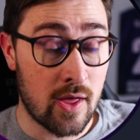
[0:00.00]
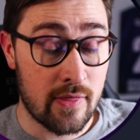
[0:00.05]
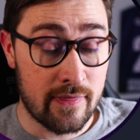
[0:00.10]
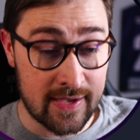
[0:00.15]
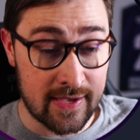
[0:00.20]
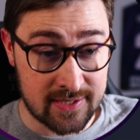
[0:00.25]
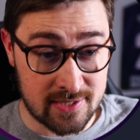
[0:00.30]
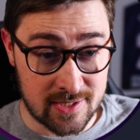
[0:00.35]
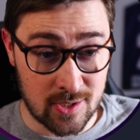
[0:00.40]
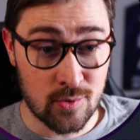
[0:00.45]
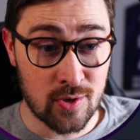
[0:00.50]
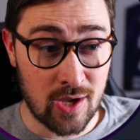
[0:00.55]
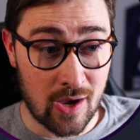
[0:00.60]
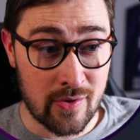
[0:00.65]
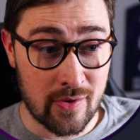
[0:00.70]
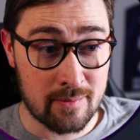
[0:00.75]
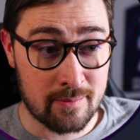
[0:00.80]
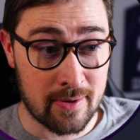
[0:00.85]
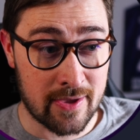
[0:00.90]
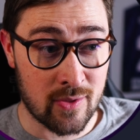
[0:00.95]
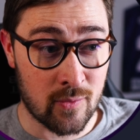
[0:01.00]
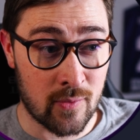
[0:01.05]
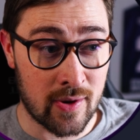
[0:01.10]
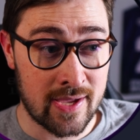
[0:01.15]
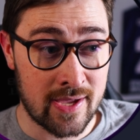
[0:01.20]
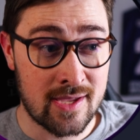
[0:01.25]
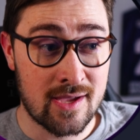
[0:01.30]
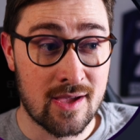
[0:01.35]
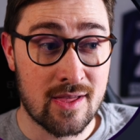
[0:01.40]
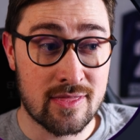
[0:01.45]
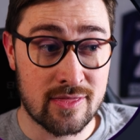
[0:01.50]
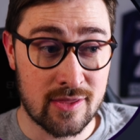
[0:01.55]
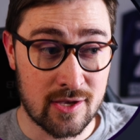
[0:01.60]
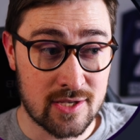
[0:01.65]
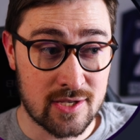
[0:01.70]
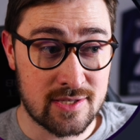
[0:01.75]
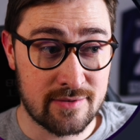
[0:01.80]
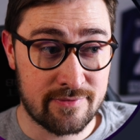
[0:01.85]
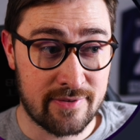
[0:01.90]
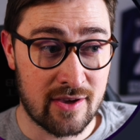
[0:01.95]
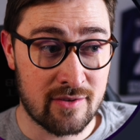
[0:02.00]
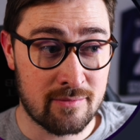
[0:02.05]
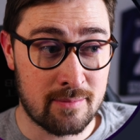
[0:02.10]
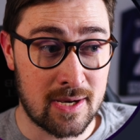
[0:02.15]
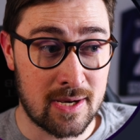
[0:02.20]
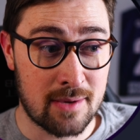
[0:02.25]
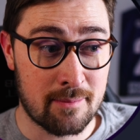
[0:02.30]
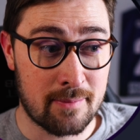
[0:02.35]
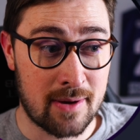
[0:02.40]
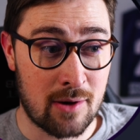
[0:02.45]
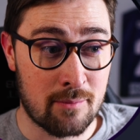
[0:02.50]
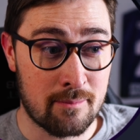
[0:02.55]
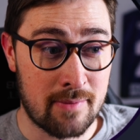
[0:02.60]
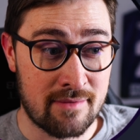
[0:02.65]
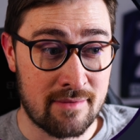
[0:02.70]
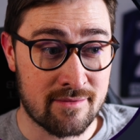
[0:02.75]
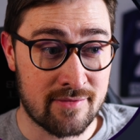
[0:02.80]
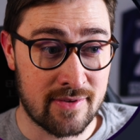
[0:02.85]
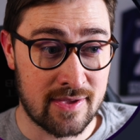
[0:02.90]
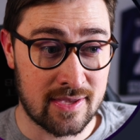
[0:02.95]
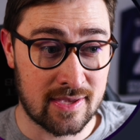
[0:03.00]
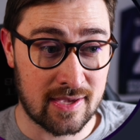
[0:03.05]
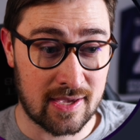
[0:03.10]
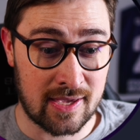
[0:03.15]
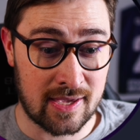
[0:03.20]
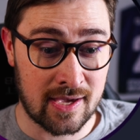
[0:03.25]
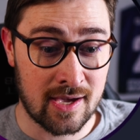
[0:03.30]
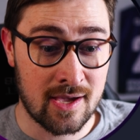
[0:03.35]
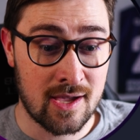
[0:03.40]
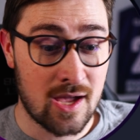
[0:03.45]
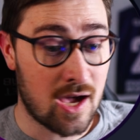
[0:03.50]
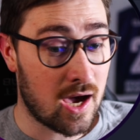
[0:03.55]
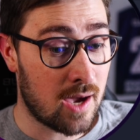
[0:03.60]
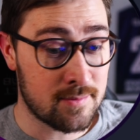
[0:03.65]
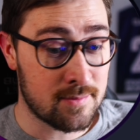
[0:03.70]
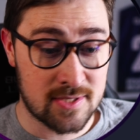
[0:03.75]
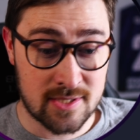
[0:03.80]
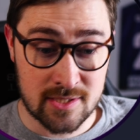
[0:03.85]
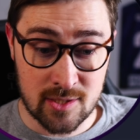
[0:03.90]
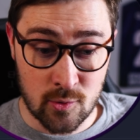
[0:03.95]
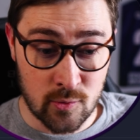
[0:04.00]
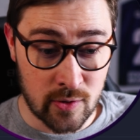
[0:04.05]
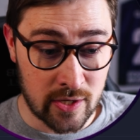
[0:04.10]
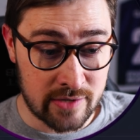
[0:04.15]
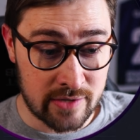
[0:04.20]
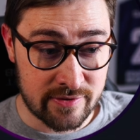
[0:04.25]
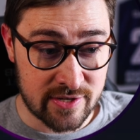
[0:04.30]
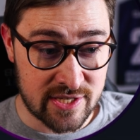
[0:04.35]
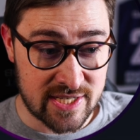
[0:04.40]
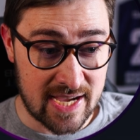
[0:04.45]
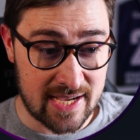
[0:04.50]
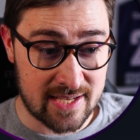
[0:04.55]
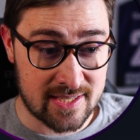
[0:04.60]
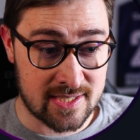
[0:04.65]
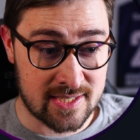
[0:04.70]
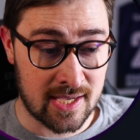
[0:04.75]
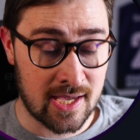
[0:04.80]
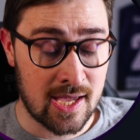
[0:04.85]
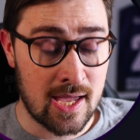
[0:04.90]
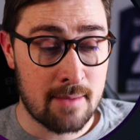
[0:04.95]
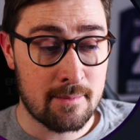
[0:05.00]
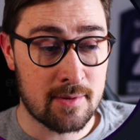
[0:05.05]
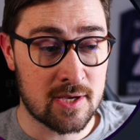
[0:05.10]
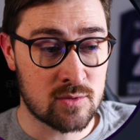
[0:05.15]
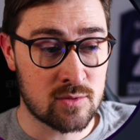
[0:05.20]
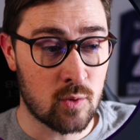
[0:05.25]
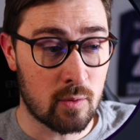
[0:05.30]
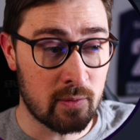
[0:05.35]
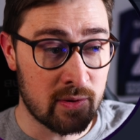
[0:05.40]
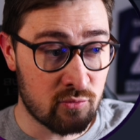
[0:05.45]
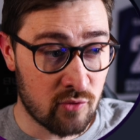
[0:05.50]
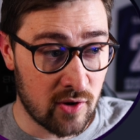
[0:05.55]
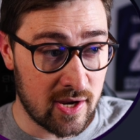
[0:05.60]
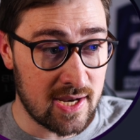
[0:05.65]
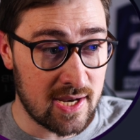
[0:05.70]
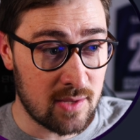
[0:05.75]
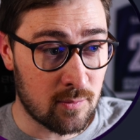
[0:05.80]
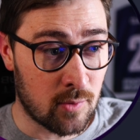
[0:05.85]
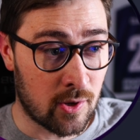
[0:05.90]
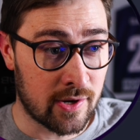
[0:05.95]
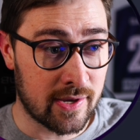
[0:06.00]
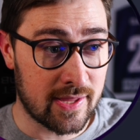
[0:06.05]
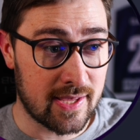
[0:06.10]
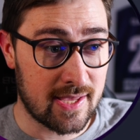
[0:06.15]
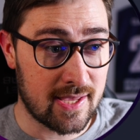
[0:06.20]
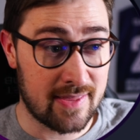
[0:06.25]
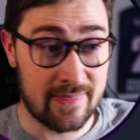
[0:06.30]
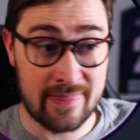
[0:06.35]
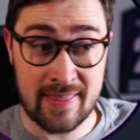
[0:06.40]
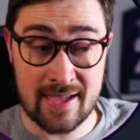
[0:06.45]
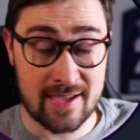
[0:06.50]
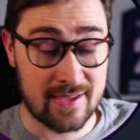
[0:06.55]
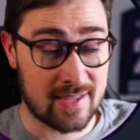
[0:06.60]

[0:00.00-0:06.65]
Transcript: They're still going, by the way, 35 million pound Benfica here. I'm still going to reject it because what we really want, they're